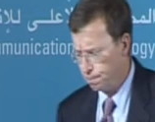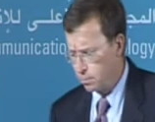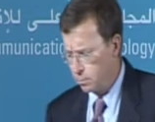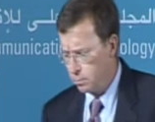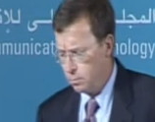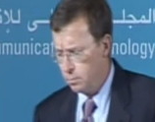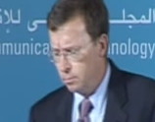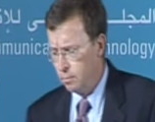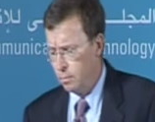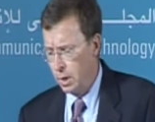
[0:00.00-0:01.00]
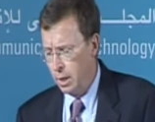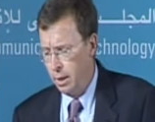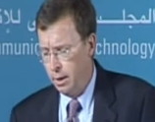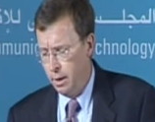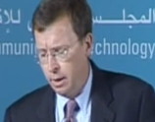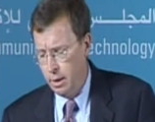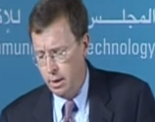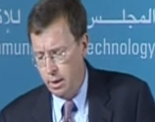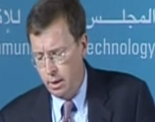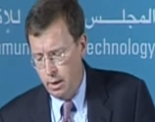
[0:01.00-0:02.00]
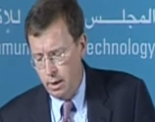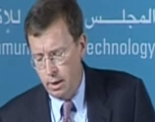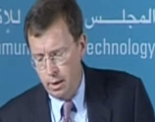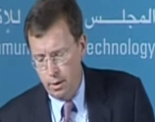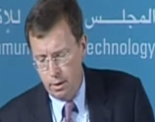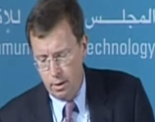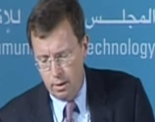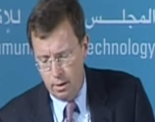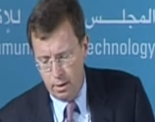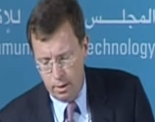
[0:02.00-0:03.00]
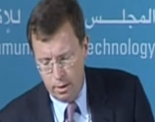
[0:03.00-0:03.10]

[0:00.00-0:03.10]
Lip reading: Nothing is said.